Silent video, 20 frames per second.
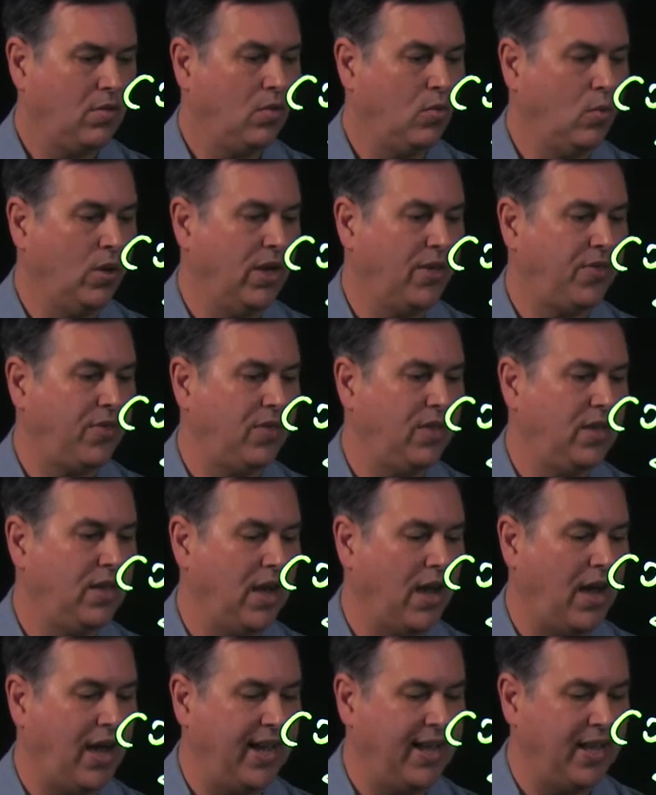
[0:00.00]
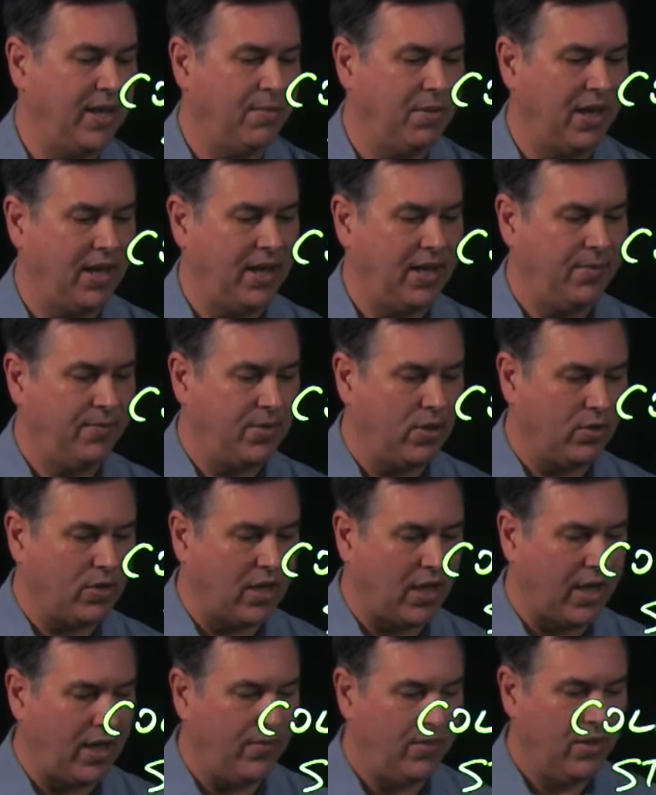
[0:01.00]
with the IMA,
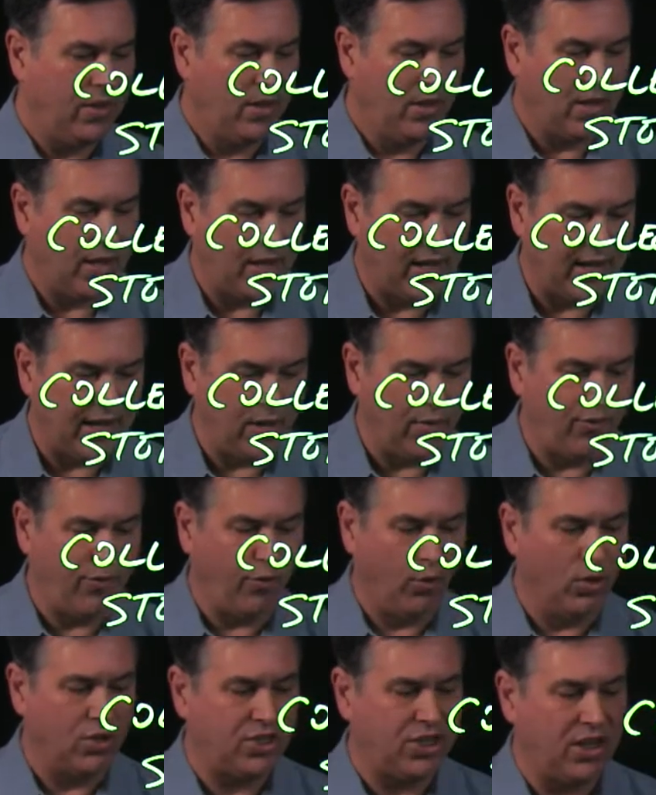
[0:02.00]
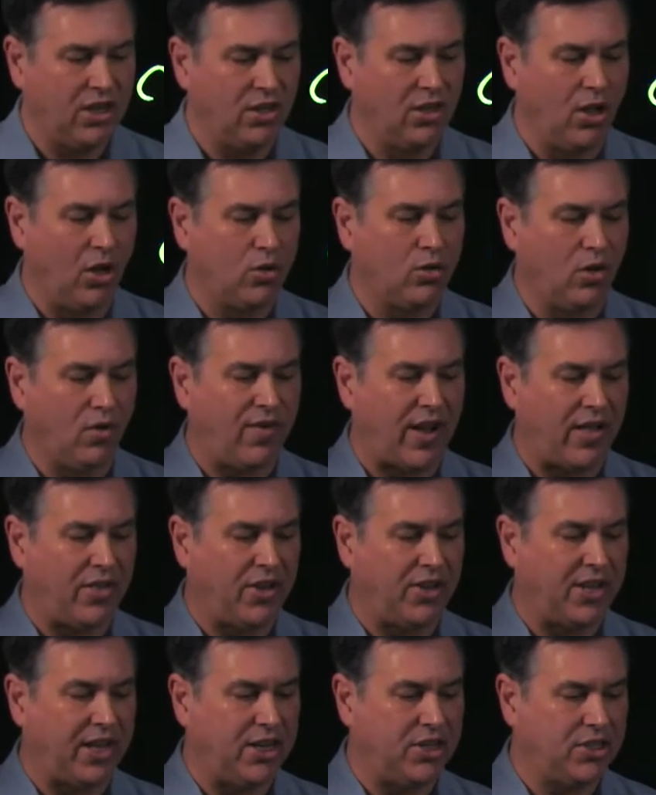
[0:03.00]
okay, uh, enforcing local
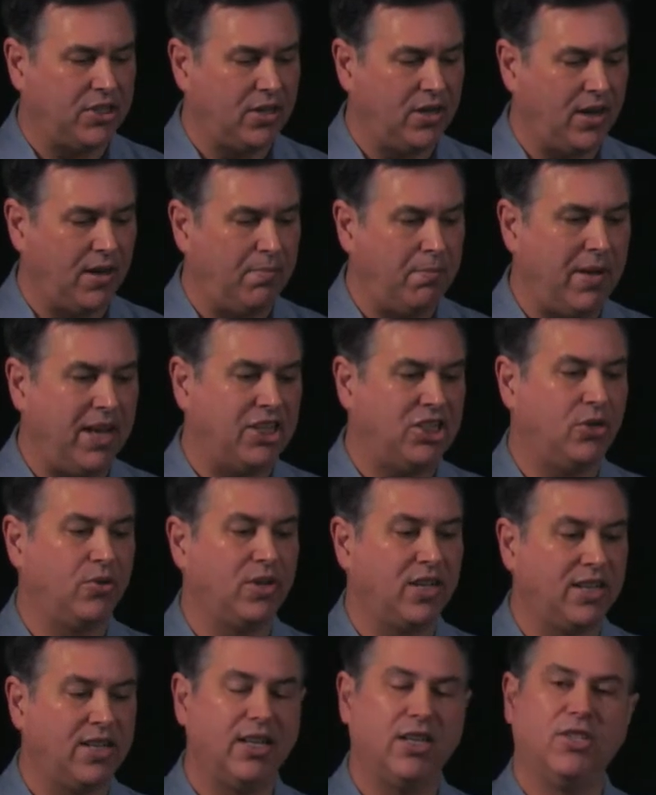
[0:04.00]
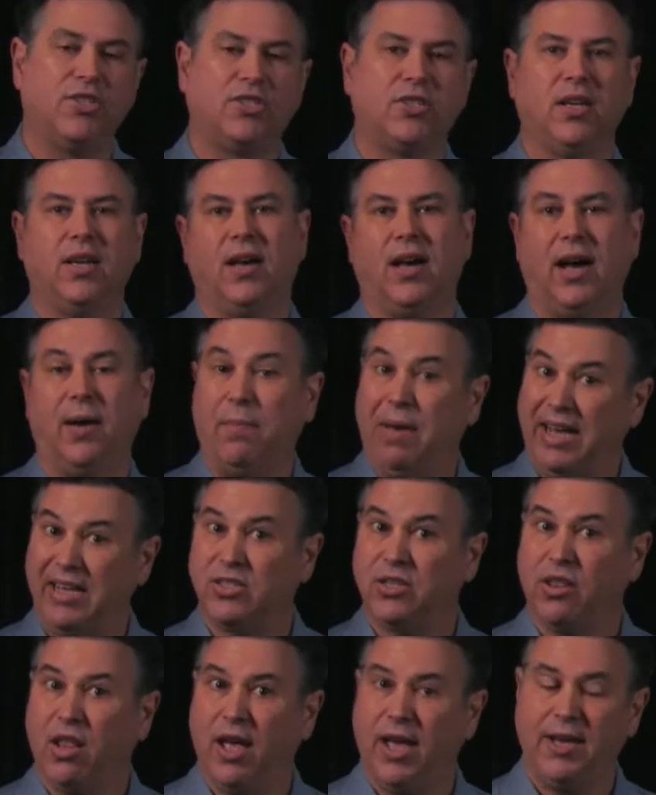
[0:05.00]
validation and measuring against a
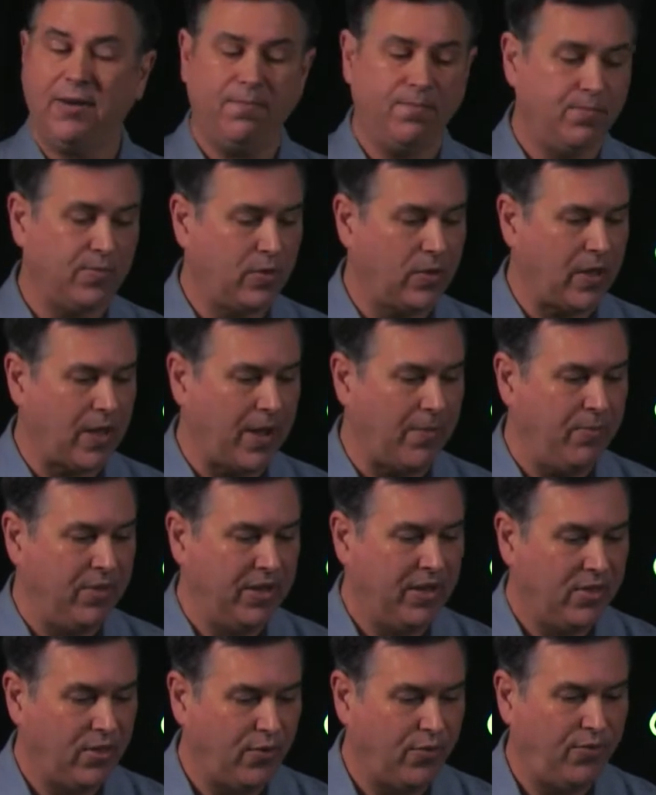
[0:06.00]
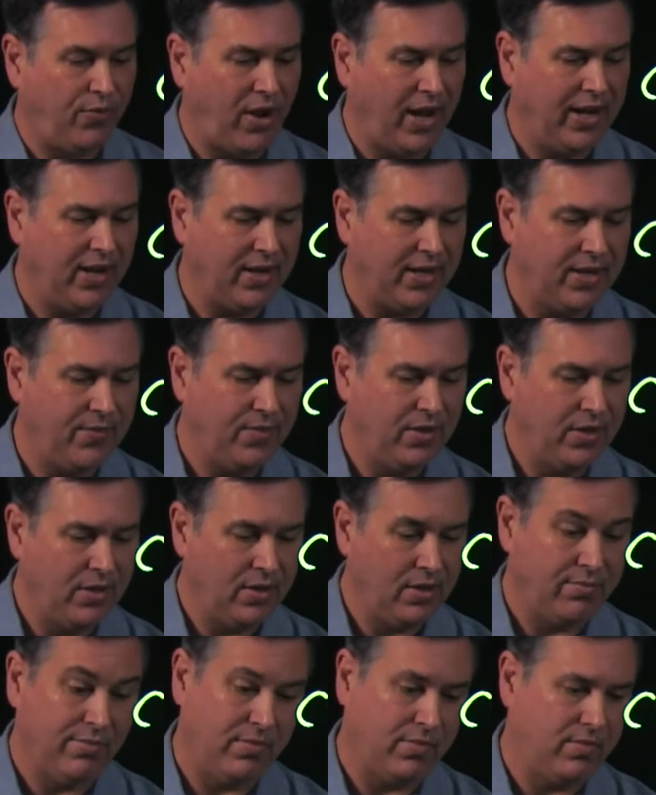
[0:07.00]
baseline, okay. And then finally,
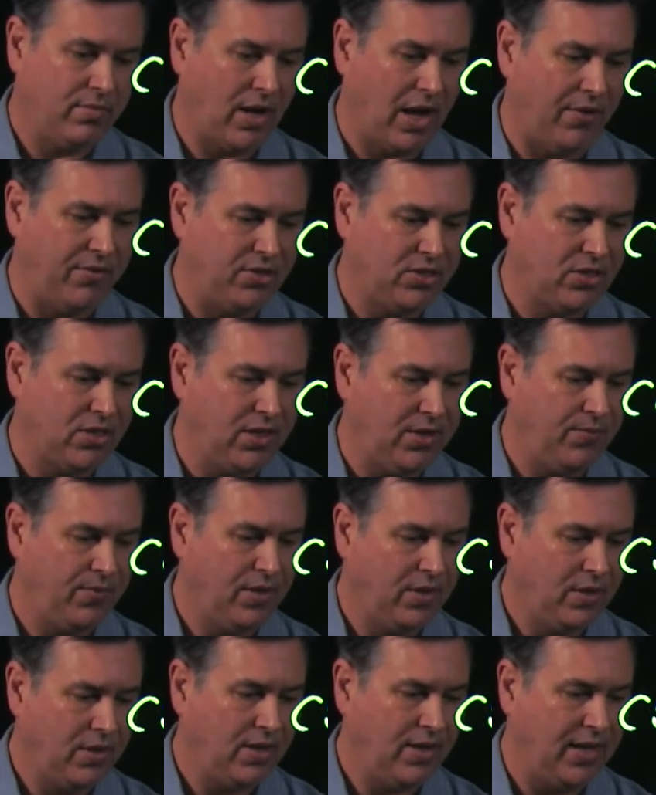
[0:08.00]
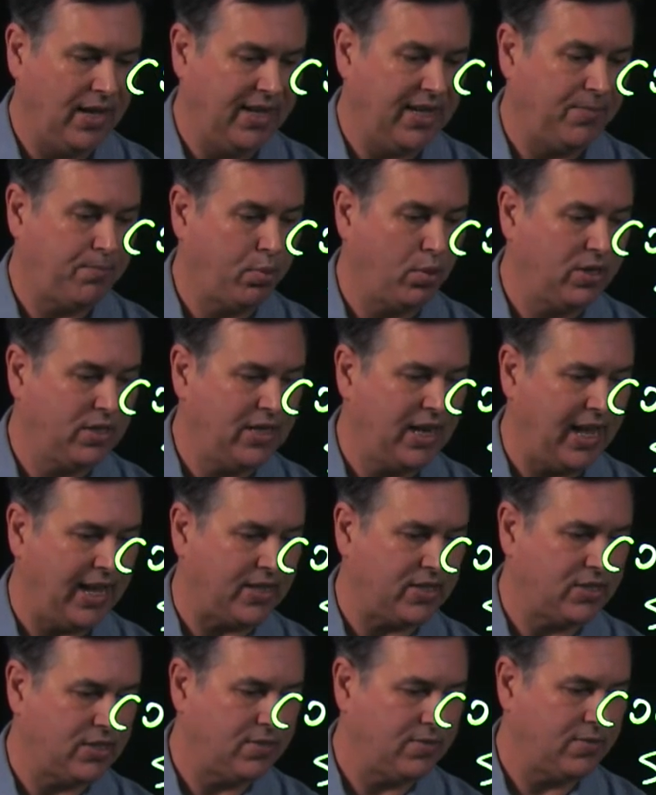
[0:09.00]
obviously, uh, it
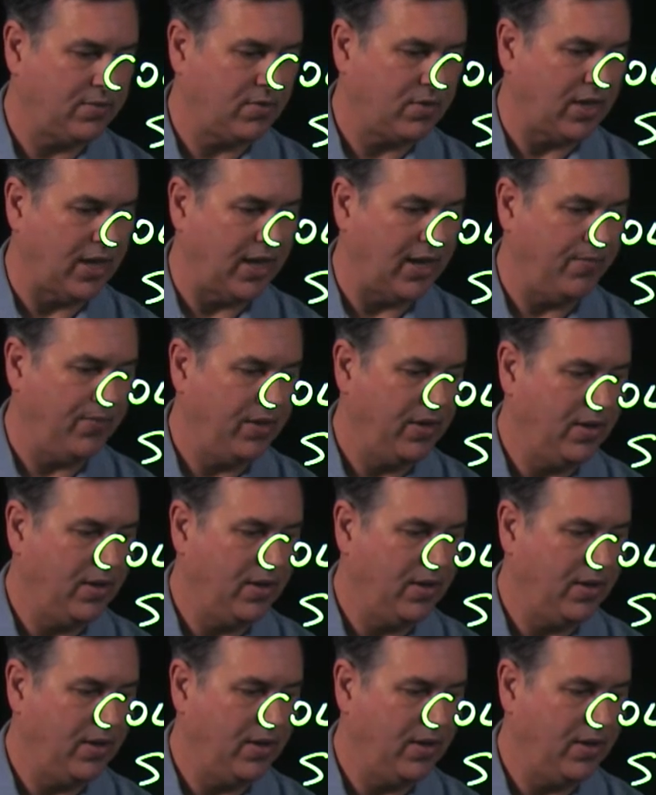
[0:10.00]
protects, okay.